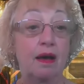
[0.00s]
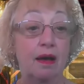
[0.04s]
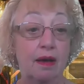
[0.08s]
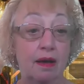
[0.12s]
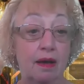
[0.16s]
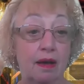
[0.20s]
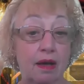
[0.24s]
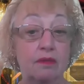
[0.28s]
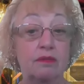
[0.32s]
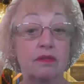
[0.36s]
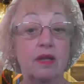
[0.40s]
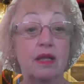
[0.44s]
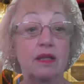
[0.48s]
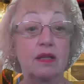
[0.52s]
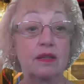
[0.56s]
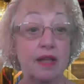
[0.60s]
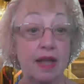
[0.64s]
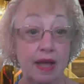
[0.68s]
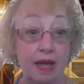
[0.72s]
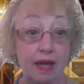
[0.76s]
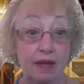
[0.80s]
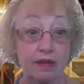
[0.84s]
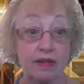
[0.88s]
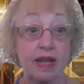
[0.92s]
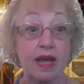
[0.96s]

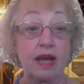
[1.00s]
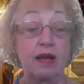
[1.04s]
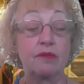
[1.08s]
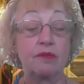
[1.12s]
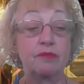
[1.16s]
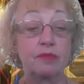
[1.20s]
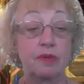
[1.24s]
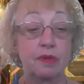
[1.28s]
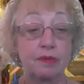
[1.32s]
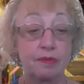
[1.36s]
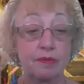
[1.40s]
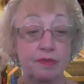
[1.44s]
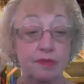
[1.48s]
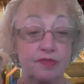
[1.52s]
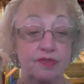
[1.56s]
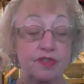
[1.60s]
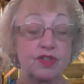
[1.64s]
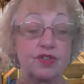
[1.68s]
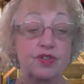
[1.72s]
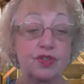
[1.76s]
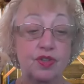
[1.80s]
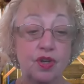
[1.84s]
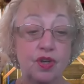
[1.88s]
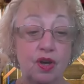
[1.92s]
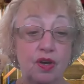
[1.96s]
an album of the
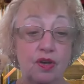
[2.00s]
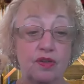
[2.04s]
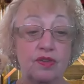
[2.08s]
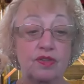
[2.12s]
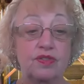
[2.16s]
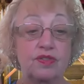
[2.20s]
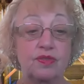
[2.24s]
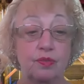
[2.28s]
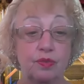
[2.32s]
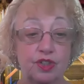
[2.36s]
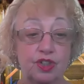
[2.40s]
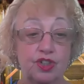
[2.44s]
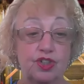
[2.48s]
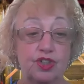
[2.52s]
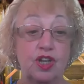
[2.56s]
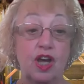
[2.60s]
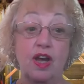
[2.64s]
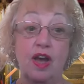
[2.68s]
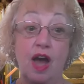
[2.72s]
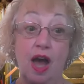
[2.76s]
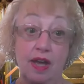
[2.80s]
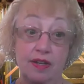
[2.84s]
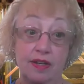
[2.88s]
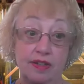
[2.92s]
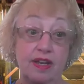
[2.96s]
songs, which
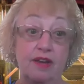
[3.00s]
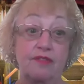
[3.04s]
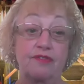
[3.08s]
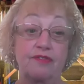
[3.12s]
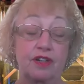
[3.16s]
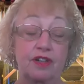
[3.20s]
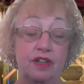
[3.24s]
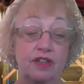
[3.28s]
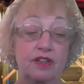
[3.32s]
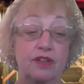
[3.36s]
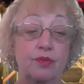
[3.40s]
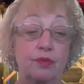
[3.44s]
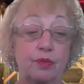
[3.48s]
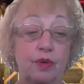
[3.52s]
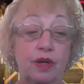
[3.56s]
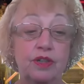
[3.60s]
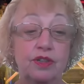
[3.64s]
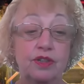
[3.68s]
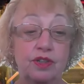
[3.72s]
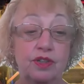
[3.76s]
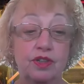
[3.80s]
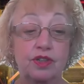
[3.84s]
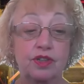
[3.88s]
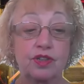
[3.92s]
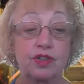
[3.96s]
I definitely want
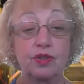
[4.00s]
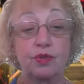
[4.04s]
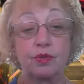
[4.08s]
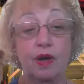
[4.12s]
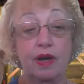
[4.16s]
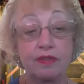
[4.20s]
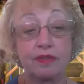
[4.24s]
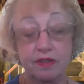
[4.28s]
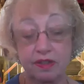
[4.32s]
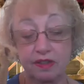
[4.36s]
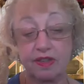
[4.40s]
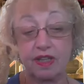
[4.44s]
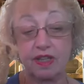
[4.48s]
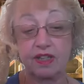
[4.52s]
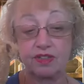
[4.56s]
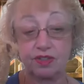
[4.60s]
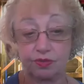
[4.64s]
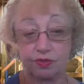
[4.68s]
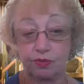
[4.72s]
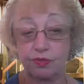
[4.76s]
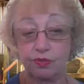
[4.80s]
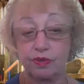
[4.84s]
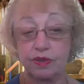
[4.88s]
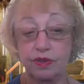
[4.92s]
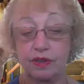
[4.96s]
to do. I think that's a
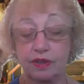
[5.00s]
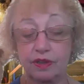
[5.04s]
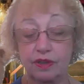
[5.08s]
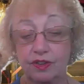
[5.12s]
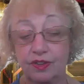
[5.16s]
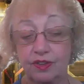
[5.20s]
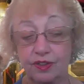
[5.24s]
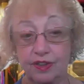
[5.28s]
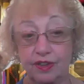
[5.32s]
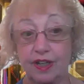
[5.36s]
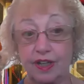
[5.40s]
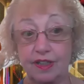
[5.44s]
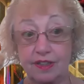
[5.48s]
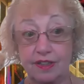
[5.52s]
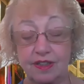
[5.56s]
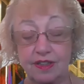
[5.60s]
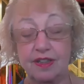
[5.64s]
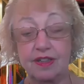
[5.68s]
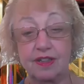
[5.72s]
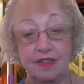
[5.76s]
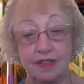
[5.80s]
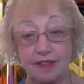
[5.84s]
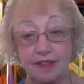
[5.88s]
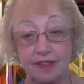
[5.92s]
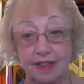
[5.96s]
really good
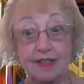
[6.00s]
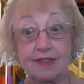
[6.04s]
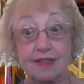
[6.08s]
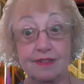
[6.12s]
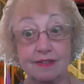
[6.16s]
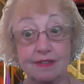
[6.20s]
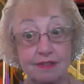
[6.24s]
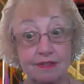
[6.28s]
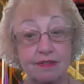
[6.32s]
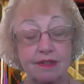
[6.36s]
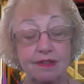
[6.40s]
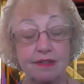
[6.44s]
idea. Yes.